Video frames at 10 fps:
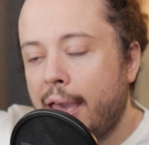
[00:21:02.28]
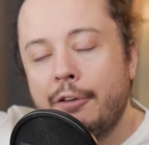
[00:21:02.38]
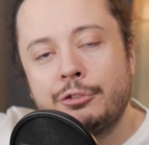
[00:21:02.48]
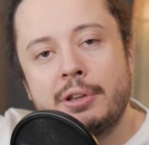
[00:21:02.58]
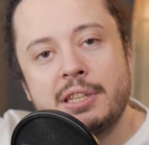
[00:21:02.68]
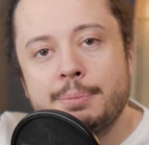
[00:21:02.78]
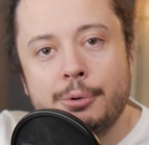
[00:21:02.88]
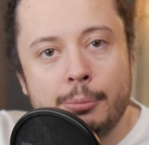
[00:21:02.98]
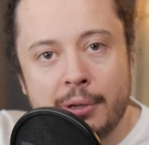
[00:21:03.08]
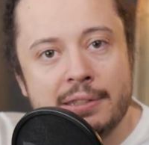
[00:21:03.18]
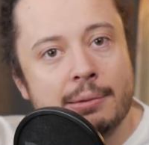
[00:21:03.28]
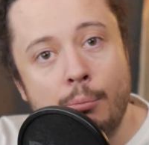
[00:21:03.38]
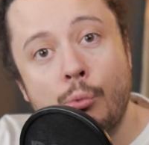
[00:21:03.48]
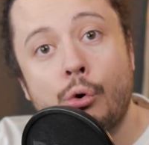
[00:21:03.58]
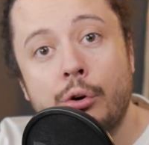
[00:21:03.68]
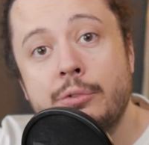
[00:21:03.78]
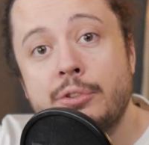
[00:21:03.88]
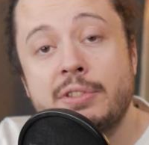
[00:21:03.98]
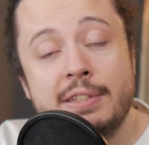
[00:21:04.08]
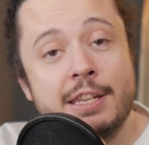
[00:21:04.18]
have to experiment more
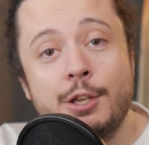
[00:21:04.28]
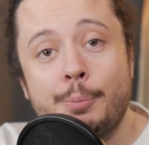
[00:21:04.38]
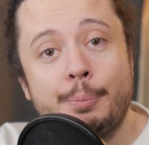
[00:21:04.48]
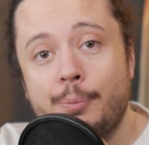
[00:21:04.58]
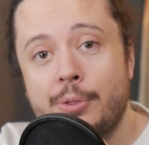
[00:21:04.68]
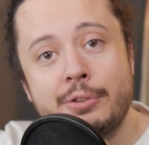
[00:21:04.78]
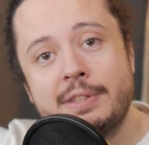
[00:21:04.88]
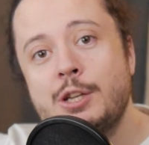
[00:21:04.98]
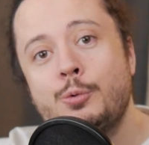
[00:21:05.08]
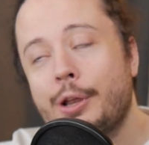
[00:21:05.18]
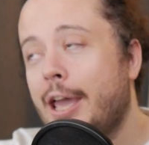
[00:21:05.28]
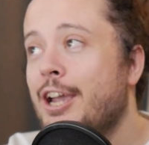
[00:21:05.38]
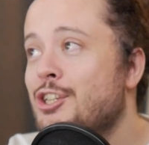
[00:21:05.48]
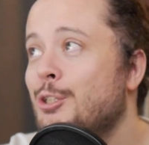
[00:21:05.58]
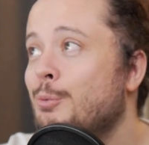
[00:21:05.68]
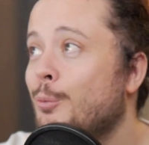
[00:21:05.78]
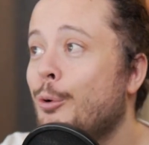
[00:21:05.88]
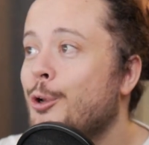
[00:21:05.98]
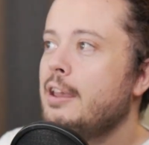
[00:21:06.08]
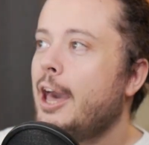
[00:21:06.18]
to see what actually will
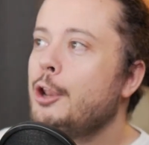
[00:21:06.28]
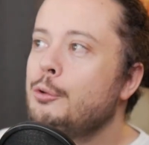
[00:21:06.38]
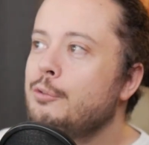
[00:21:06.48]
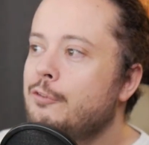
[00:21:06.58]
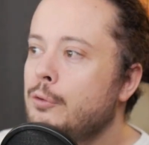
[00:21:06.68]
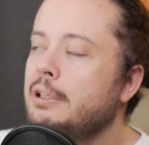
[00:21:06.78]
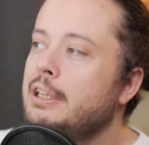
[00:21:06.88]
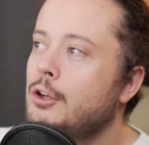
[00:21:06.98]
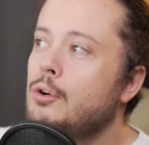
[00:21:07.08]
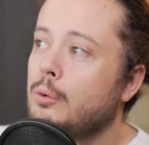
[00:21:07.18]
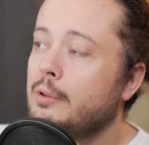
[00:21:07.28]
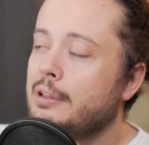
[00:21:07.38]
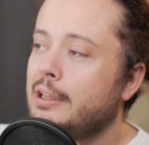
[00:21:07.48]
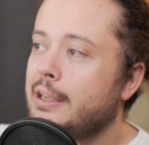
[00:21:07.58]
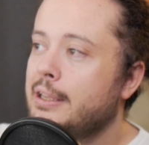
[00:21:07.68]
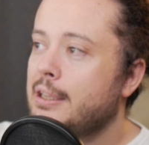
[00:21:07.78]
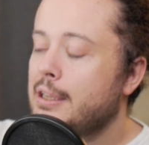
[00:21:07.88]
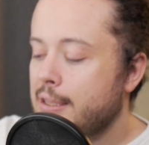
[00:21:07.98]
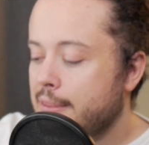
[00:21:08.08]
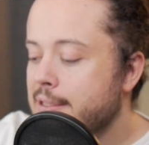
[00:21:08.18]
work. I don't fully know,
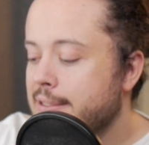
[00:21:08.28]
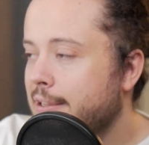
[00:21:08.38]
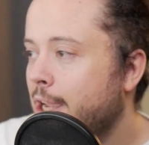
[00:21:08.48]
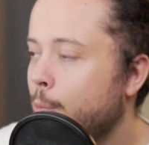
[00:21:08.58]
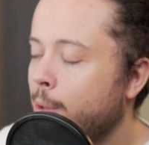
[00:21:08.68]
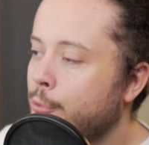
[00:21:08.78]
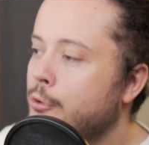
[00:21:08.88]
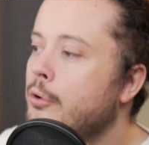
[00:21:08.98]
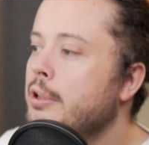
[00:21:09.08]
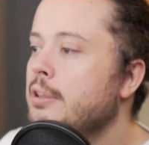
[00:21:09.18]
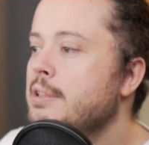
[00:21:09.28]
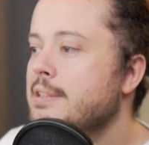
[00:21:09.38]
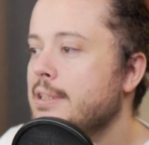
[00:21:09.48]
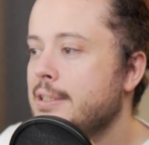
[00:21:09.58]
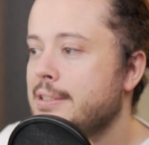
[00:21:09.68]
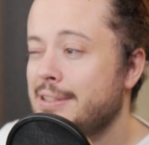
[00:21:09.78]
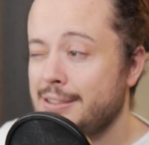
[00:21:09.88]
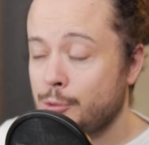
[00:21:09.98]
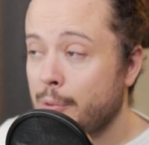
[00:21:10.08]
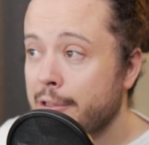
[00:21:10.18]
at this time when I'm recording this, it's the
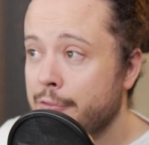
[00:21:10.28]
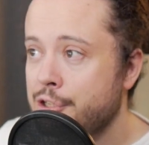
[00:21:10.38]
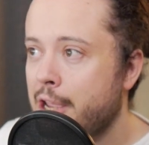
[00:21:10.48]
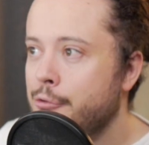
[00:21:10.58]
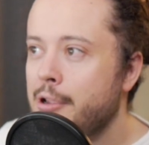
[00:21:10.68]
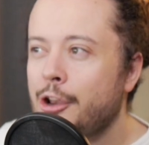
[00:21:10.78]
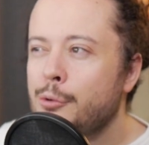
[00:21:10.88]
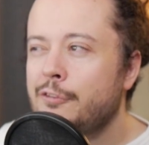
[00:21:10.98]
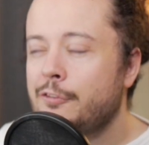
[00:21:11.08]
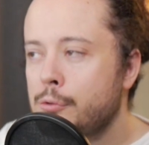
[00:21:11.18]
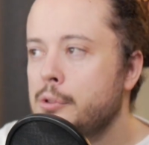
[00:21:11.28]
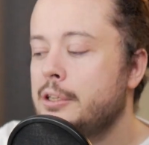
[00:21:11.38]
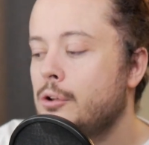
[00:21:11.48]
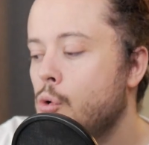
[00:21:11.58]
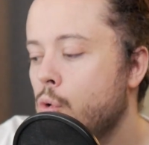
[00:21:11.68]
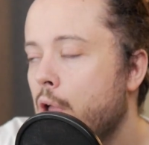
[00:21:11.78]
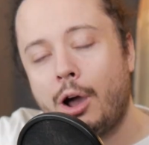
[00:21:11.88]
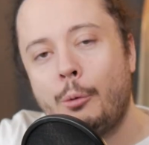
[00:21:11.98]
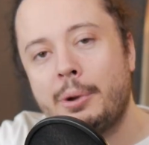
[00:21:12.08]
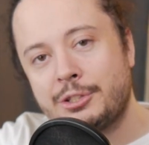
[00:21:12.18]
12th of January. I don't fully know
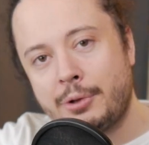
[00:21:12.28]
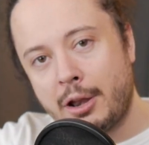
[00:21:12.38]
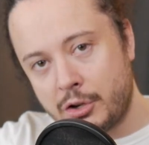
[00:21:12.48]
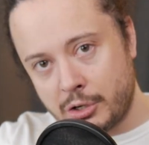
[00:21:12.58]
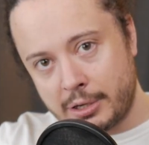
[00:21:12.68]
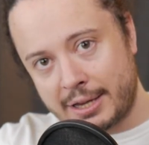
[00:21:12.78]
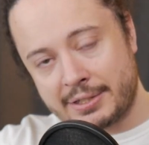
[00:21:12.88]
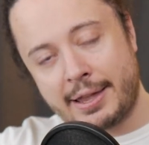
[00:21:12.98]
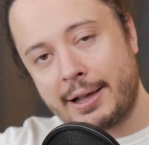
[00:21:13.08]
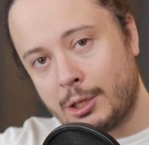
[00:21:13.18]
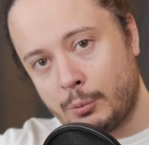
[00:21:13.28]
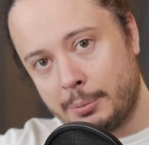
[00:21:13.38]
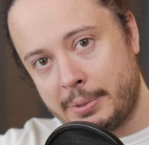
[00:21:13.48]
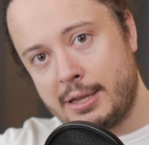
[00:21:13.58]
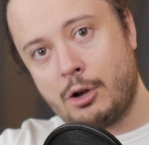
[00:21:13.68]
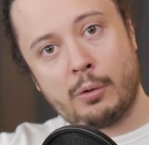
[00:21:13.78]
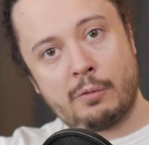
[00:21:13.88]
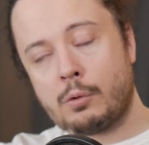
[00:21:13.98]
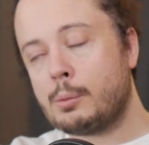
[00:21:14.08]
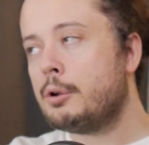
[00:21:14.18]
how my strategy exactly will be going
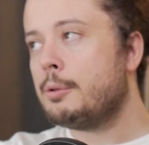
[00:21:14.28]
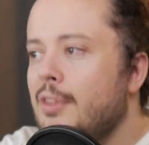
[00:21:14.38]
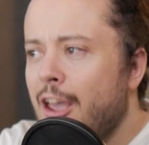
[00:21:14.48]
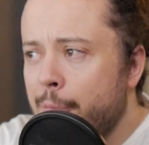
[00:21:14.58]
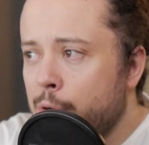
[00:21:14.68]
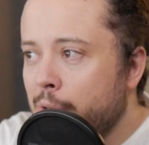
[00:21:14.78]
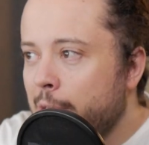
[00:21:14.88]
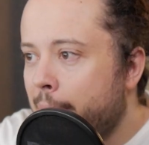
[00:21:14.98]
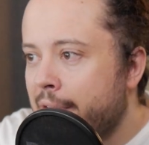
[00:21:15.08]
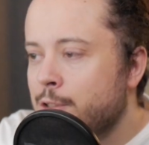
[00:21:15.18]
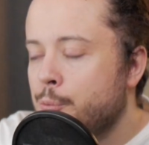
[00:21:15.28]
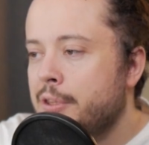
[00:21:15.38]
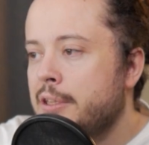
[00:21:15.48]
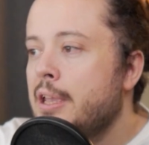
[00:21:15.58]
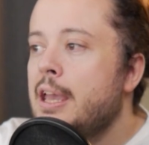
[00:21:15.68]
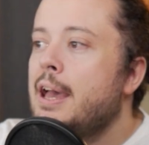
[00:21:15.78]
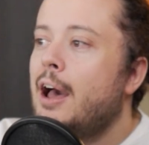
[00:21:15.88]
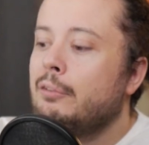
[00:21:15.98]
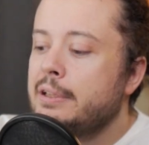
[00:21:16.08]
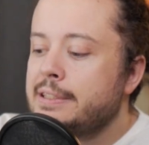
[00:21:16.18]
forward. I've been really passive with it.
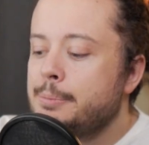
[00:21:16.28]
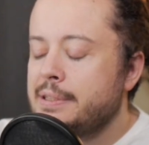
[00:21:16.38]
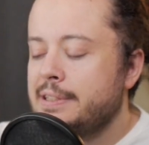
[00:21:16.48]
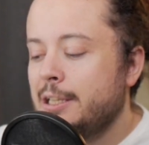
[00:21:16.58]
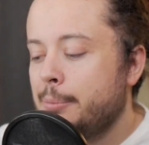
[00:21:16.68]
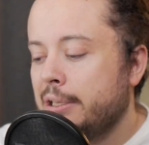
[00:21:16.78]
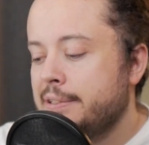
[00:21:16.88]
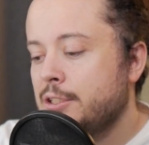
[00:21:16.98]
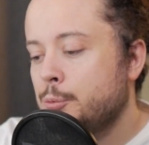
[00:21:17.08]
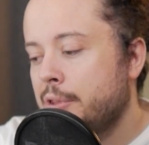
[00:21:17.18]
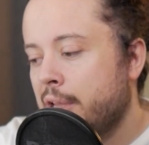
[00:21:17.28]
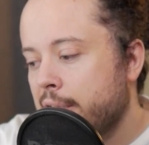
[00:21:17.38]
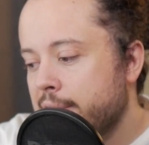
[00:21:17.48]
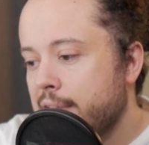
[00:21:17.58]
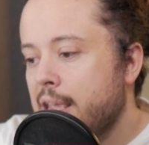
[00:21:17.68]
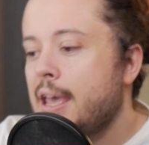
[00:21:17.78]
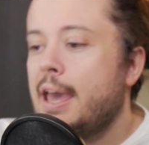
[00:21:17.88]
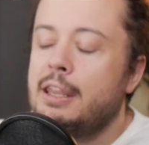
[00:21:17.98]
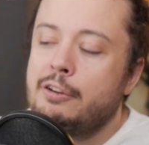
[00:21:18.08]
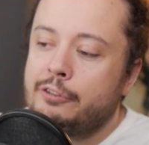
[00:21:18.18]
I've listed basically my listings with ads,
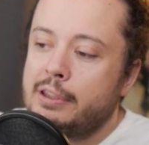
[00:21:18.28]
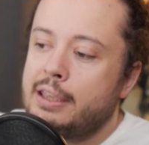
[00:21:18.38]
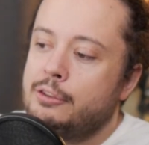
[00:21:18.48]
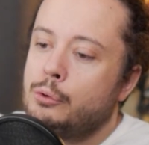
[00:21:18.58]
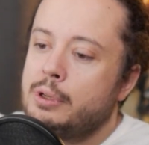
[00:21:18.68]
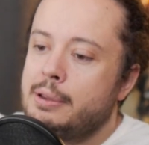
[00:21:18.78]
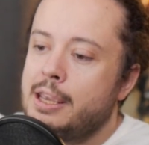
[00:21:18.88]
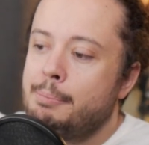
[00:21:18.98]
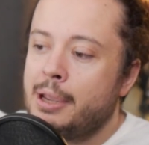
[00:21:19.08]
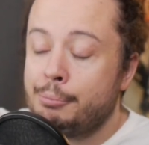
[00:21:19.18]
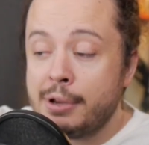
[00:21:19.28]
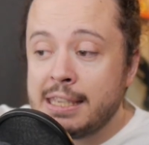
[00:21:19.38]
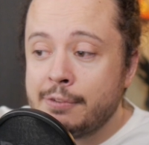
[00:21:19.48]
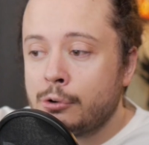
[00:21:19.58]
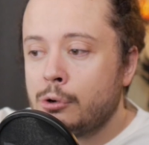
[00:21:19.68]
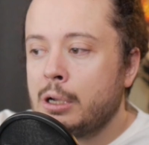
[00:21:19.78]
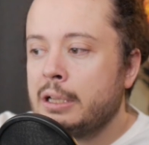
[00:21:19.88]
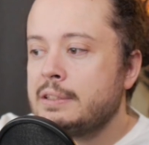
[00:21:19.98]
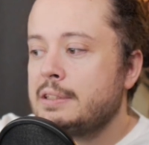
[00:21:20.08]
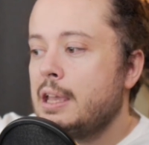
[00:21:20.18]
and if they don't hit my break-even
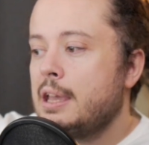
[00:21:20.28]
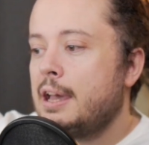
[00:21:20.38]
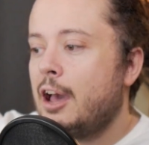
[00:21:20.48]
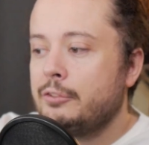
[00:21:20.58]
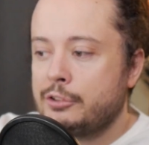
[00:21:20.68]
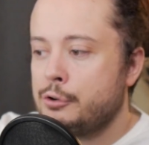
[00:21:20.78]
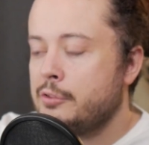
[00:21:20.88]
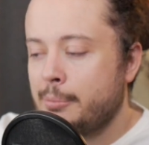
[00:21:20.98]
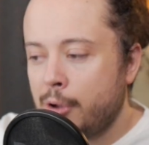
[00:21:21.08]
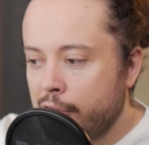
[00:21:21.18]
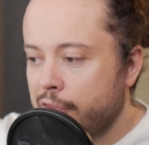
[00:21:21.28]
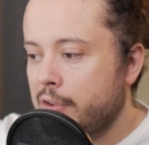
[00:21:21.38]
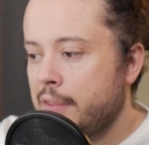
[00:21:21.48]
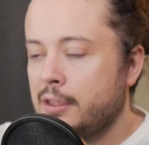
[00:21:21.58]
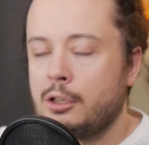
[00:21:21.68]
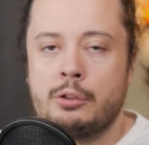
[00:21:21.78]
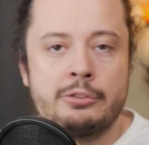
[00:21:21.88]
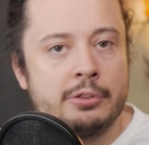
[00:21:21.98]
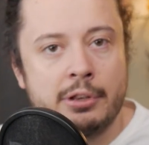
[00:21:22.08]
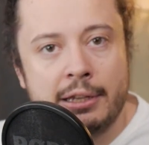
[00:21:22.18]
ROAS, I've turned them off and then gone
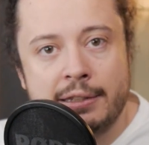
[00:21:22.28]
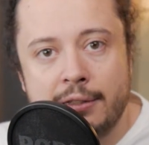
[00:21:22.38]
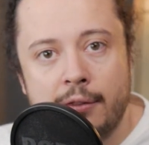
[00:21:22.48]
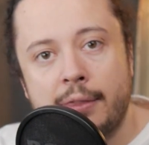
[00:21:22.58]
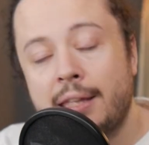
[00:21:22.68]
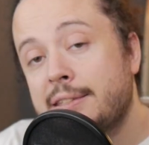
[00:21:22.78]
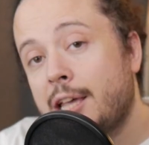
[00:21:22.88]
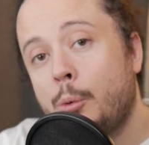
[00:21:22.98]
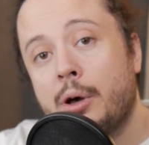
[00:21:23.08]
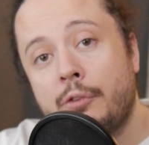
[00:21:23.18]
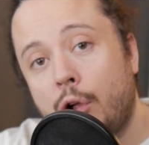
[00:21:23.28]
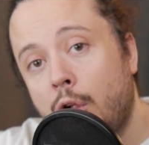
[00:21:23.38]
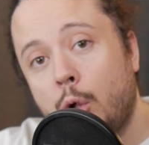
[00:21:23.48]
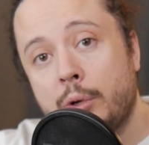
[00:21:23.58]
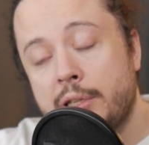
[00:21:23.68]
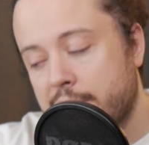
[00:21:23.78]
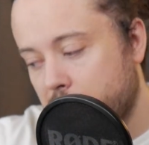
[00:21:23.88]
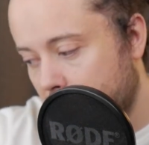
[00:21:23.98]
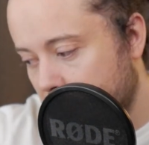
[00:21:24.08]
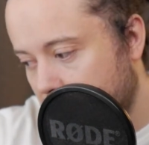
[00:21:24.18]
to the next. That's how I've always
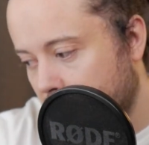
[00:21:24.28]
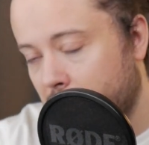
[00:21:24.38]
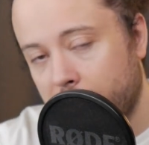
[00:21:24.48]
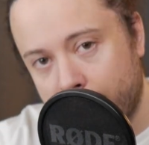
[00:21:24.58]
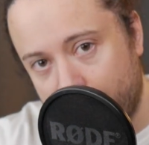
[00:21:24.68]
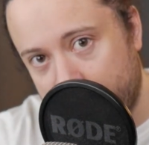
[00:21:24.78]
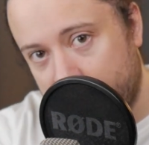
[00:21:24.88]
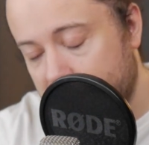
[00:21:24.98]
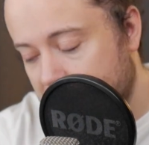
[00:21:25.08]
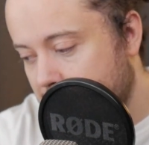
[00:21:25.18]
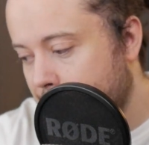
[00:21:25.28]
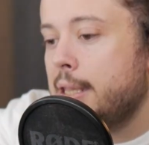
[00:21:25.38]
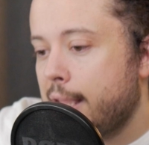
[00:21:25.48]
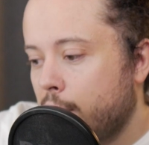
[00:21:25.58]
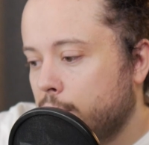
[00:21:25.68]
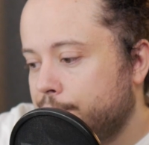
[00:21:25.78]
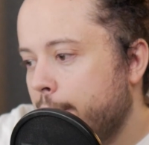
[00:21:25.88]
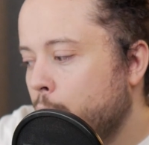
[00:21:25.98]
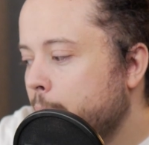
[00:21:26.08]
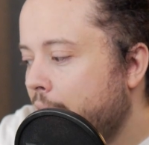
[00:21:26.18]
done my ads. Now,
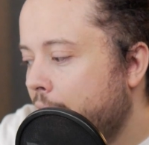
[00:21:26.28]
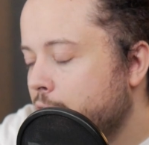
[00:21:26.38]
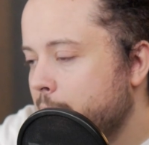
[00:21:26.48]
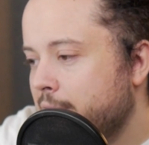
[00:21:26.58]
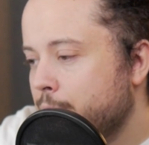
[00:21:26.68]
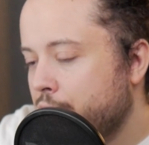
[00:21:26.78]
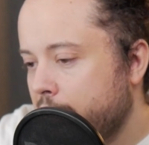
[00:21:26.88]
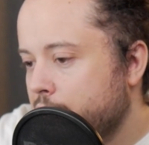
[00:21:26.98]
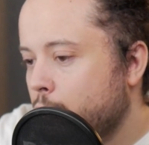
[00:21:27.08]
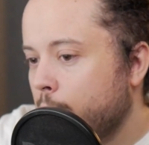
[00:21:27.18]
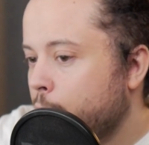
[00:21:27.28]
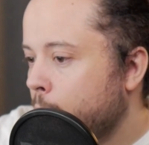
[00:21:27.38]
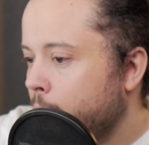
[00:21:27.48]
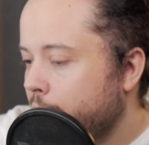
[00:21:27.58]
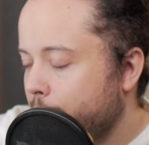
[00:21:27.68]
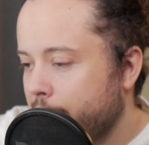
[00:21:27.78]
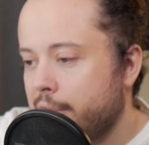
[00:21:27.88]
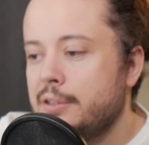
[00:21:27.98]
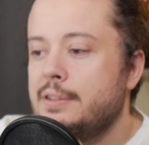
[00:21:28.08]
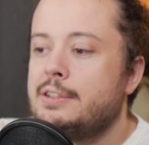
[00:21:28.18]
there will have to be some changes going forward
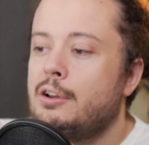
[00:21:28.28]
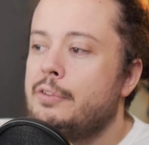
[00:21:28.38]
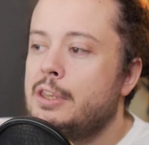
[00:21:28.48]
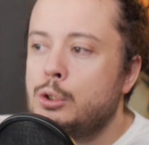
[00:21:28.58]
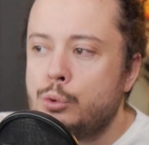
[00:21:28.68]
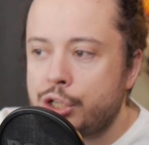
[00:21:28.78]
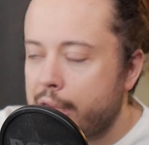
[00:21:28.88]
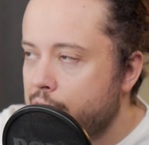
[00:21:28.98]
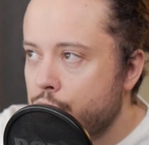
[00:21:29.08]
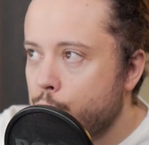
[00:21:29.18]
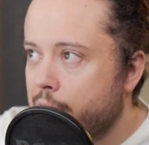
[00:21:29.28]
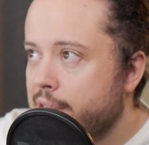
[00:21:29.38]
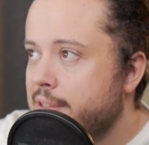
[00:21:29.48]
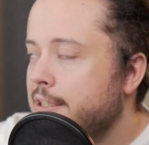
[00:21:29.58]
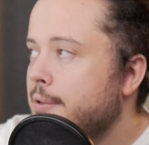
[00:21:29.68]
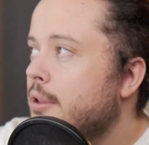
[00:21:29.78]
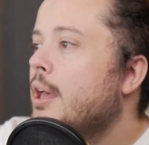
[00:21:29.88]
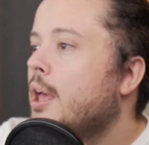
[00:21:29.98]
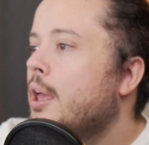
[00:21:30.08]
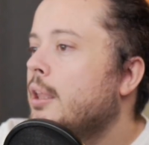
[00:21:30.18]
because of the new changes with Etsy,
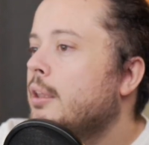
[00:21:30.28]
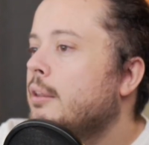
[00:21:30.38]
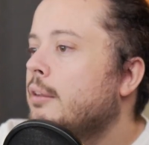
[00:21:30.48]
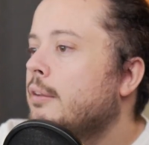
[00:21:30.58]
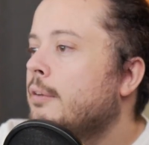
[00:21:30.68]
and